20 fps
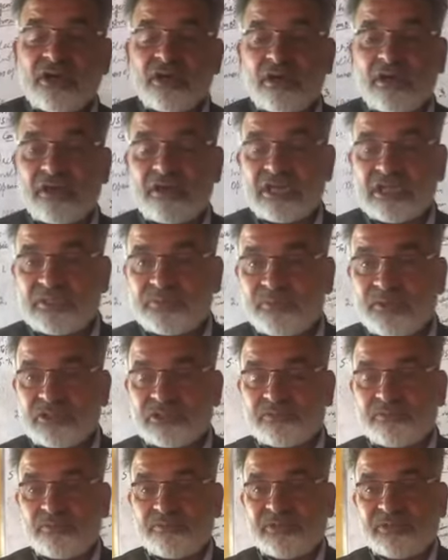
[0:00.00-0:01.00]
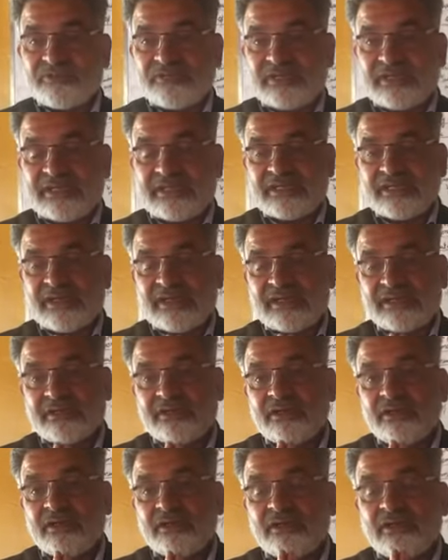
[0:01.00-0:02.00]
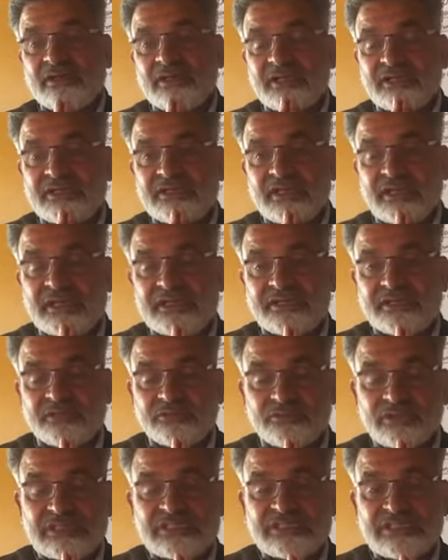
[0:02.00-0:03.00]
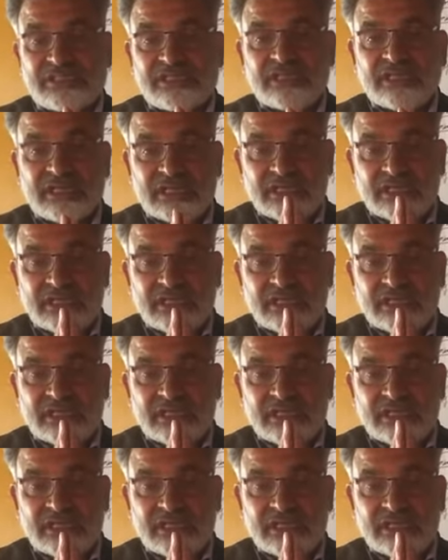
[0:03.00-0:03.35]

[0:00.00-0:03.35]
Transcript: are responsible between India and USA.